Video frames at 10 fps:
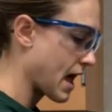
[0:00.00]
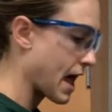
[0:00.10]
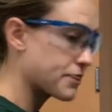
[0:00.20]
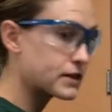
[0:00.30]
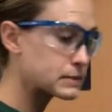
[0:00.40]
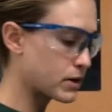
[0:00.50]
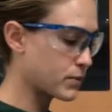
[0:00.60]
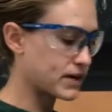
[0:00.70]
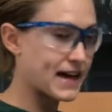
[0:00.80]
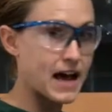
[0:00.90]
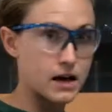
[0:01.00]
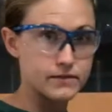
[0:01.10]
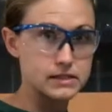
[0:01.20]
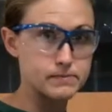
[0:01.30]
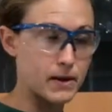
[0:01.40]
At this point, what I
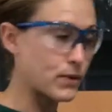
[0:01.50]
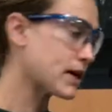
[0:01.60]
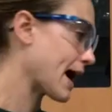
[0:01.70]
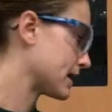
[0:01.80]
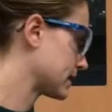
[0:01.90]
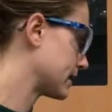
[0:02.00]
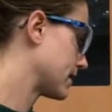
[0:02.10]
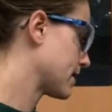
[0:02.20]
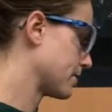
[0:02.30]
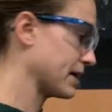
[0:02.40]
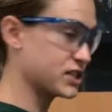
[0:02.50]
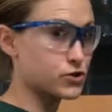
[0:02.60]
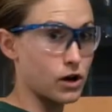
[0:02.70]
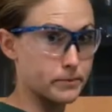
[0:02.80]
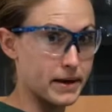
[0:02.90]
have is my weak acid and my
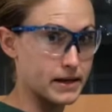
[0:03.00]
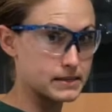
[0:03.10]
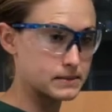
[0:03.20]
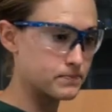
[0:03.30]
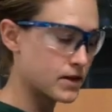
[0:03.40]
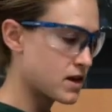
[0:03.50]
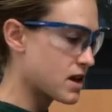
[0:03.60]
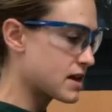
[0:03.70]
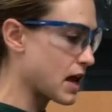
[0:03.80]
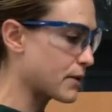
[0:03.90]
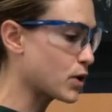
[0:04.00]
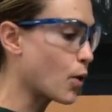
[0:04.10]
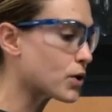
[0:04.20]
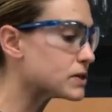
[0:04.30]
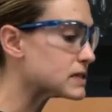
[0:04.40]
strong base. Now, in
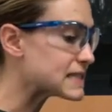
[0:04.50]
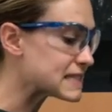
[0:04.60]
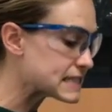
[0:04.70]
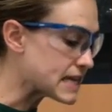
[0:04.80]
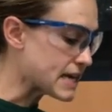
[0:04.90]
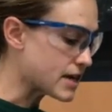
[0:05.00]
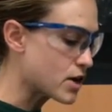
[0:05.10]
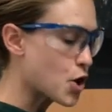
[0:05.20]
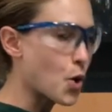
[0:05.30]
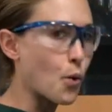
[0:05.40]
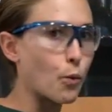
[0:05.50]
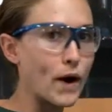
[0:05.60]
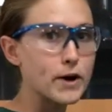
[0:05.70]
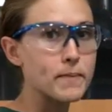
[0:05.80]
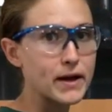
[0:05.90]
order to see
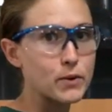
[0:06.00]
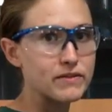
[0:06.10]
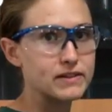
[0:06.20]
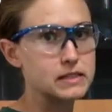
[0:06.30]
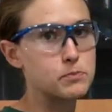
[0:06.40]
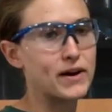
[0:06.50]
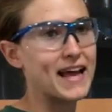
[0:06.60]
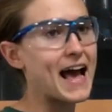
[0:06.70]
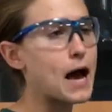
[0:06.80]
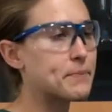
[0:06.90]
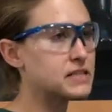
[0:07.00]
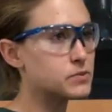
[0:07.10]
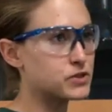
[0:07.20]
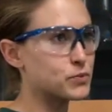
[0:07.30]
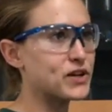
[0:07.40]
where my equivalence point happens,
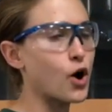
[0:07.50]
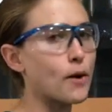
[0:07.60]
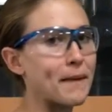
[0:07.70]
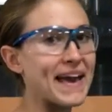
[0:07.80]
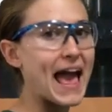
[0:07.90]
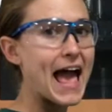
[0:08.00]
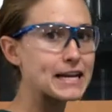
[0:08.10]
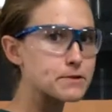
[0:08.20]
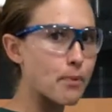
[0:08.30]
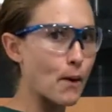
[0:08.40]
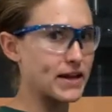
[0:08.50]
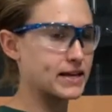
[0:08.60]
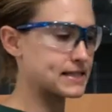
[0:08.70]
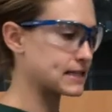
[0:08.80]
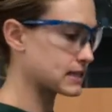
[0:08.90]
which we call my end point
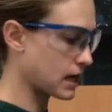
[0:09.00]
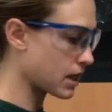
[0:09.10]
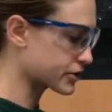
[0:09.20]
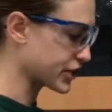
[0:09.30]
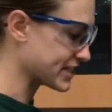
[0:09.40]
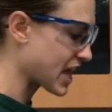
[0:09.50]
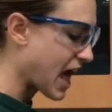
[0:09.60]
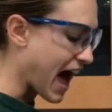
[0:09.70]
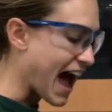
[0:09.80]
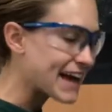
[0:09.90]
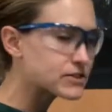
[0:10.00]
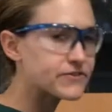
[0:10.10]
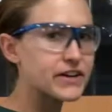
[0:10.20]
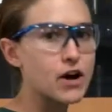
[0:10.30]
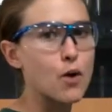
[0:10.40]
because that's a color change, I have to
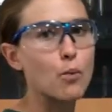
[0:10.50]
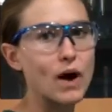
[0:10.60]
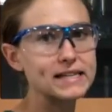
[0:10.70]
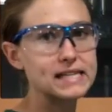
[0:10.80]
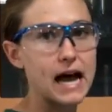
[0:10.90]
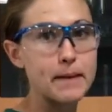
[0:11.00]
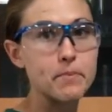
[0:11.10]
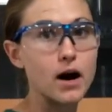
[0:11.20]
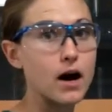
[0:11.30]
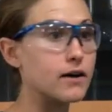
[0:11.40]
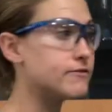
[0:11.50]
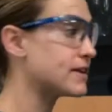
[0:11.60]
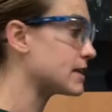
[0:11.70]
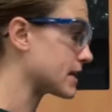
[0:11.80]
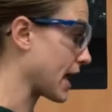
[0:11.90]
figure out what type of
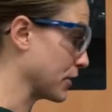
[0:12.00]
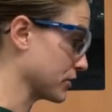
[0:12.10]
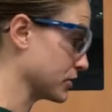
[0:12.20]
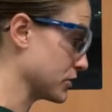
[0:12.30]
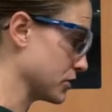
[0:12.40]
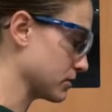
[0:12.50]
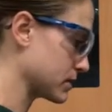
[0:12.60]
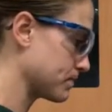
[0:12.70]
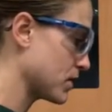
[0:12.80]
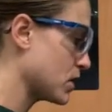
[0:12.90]
indicator to use.